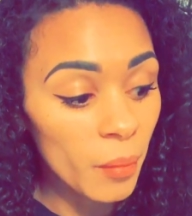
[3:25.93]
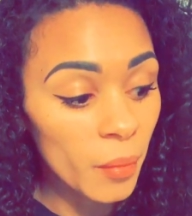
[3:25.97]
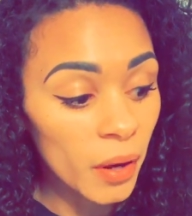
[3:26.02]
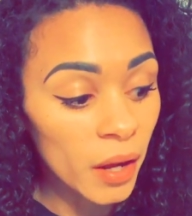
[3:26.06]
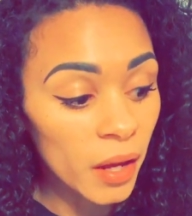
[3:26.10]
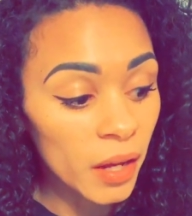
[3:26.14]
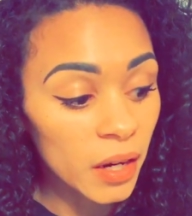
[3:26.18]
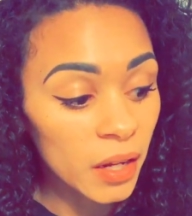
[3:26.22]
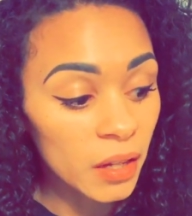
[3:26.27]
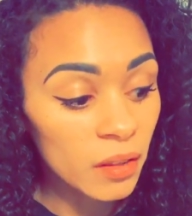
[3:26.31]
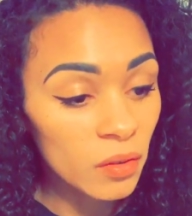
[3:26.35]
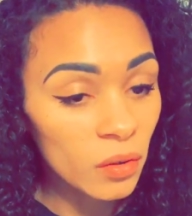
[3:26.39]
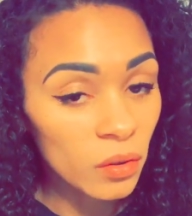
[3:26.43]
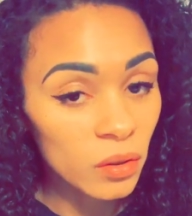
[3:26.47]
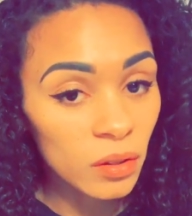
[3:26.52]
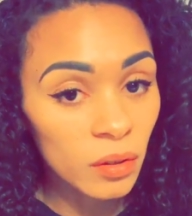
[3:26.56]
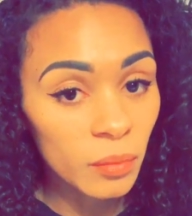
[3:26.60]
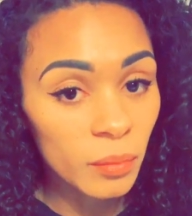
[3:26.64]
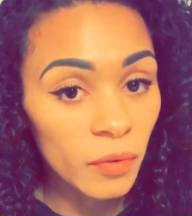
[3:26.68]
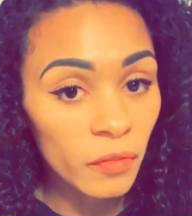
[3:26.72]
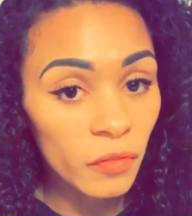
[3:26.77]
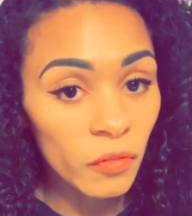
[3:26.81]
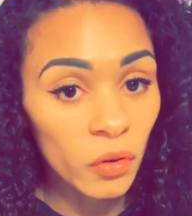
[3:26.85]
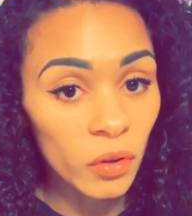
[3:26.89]
And I told
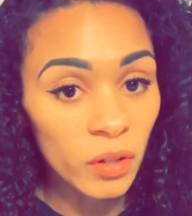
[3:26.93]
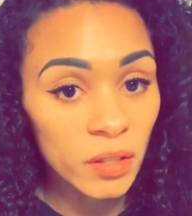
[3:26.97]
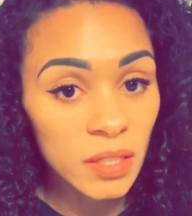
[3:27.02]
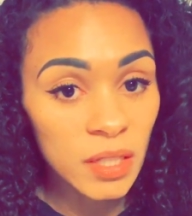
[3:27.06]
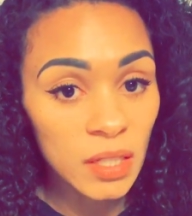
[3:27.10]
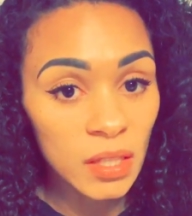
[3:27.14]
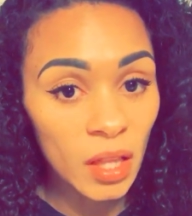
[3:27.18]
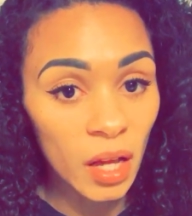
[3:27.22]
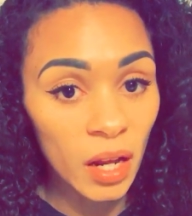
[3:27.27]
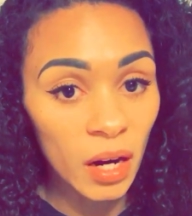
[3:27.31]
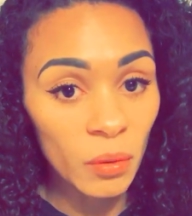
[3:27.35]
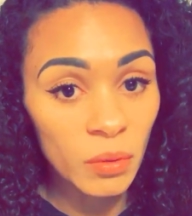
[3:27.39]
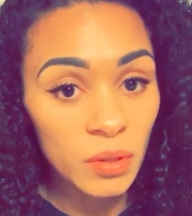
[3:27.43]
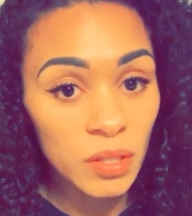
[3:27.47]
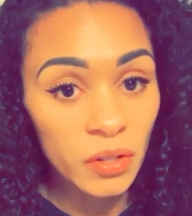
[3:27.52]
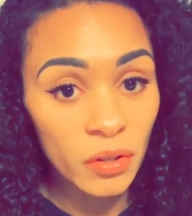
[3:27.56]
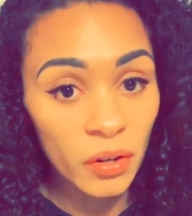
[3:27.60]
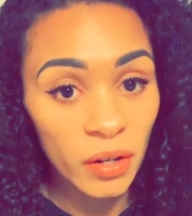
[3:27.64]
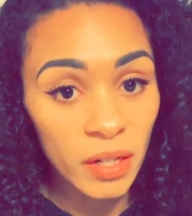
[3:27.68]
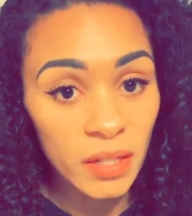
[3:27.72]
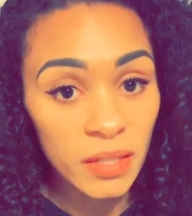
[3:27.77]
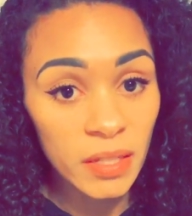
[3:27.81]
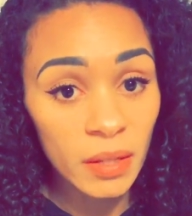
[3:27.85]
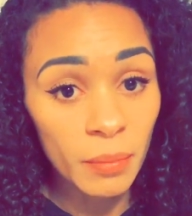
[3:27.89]
him, of course, he thought I was
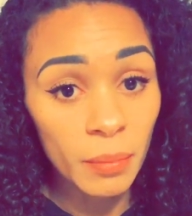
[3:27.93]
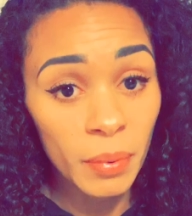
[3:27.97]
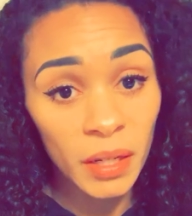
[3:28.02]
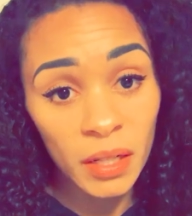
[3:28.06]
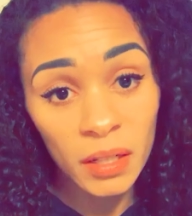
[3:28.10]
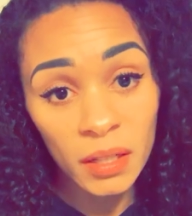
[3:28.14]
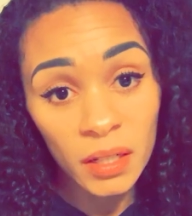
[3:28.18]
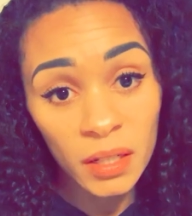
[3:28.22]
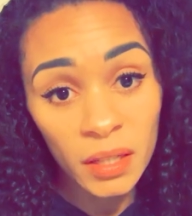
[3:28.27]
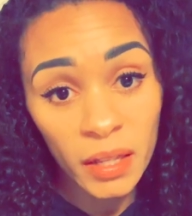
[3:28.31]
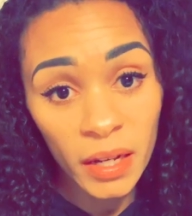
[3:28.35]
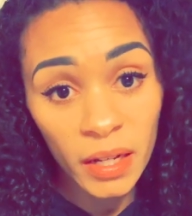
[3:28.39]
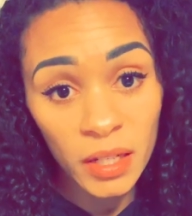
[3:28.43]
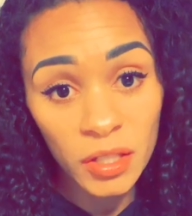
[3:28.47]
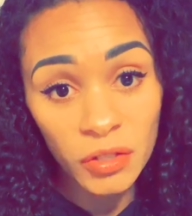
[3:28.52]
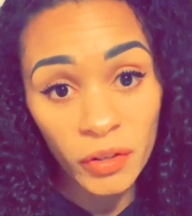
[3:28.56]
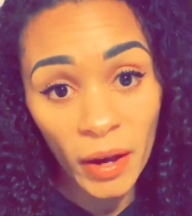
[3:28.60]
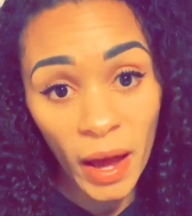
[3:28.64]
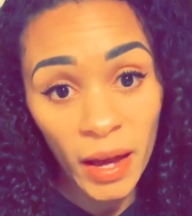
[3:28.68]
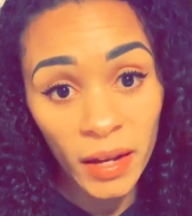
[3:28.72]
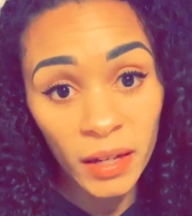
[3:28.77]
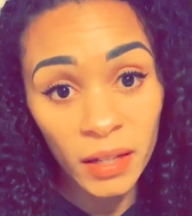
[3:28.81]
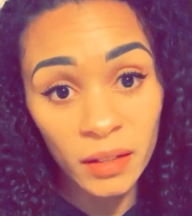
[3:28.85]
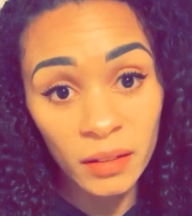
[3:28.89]
crazy, but it looked like a
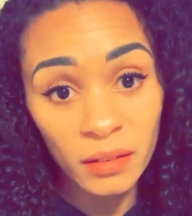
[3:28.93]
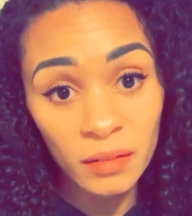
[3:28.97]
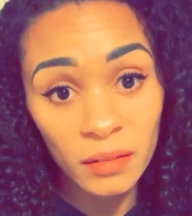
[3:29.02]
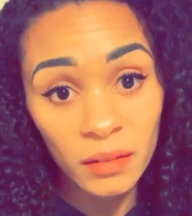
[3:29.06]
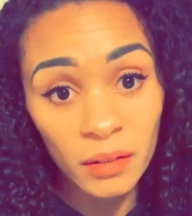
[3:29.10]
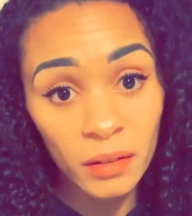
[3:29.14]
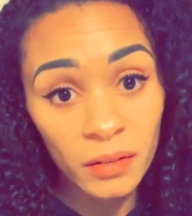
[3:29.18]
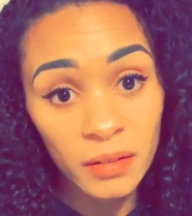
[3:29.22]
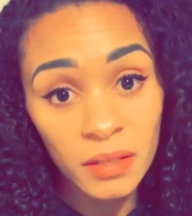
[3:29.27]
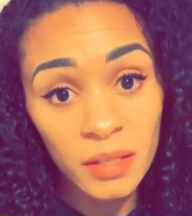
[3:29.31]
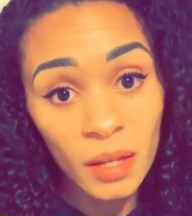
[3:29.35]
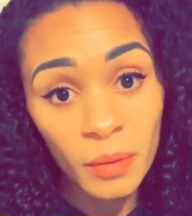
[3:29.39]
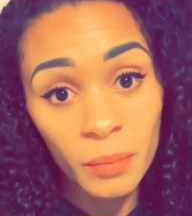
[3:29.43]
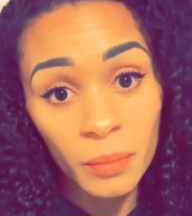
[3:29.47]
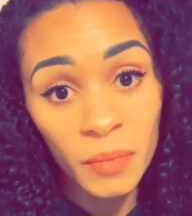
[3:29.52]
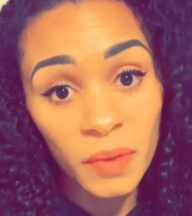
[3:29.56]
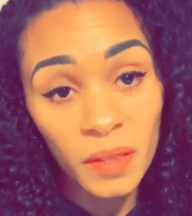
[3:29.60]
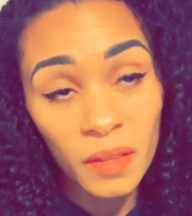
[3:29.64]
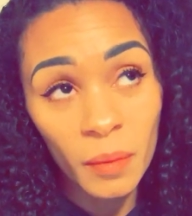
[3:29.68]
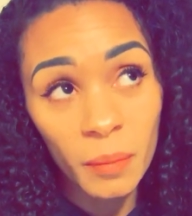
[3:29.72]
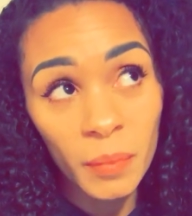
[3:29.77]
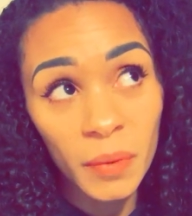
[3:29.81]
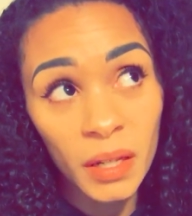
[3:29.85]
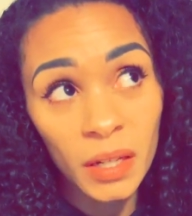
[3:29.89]
dragon or
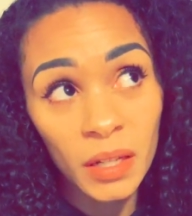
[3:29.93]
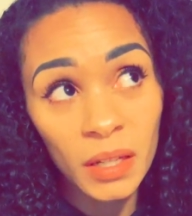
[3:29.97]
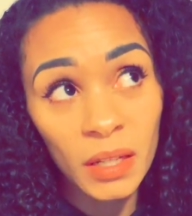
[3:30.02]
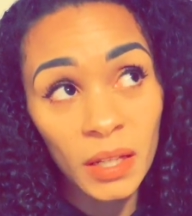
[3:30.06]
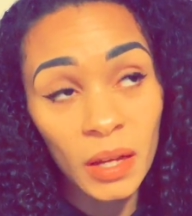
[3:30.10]
something.